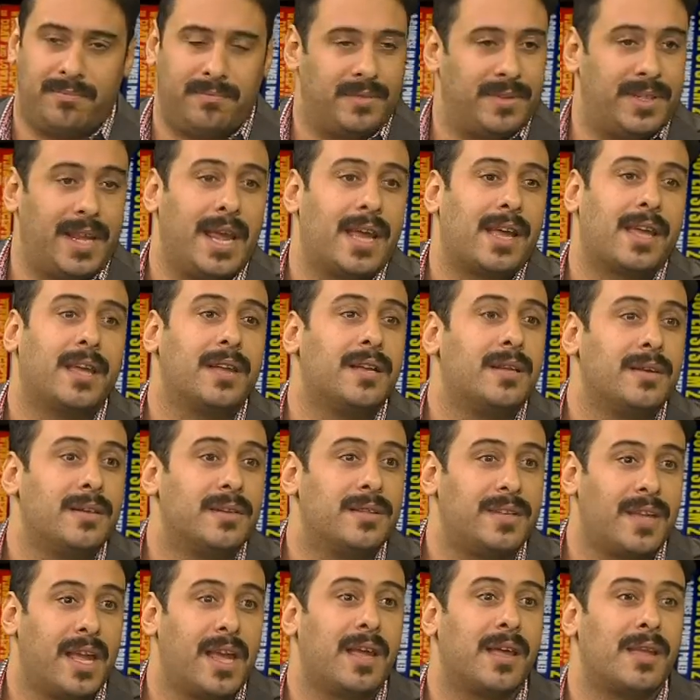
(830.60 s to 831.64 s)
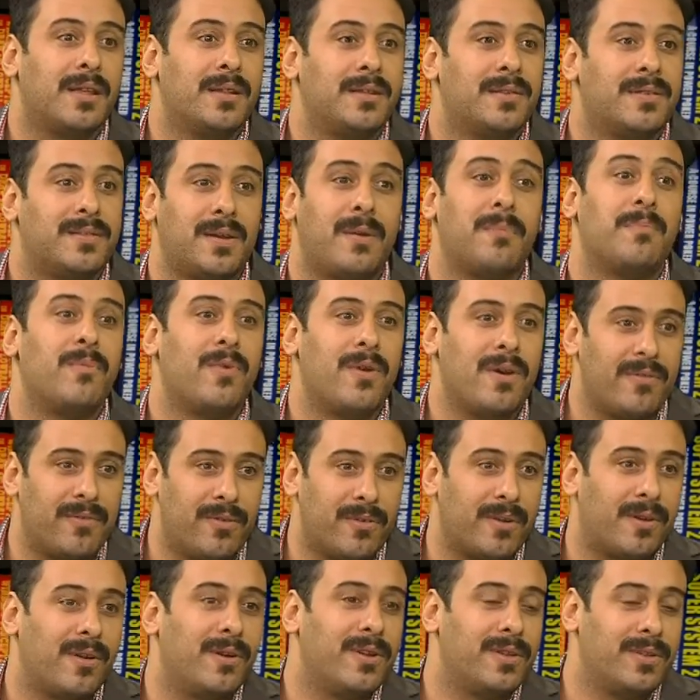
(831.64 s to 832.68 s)
taking subway
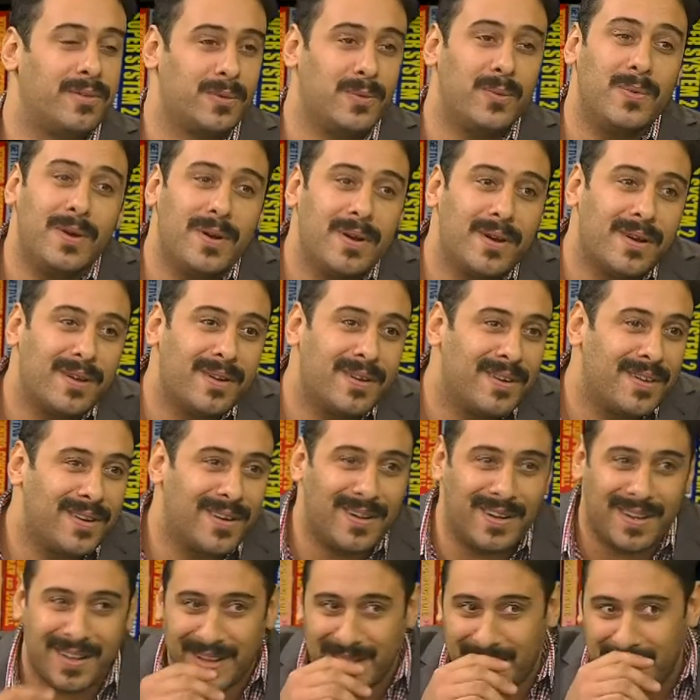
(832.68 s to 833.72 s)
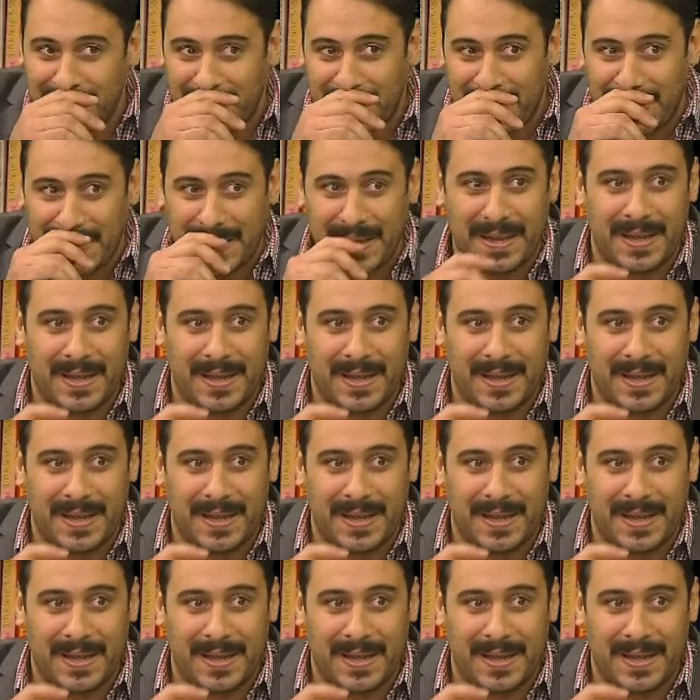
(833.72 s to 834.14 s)
for going to work and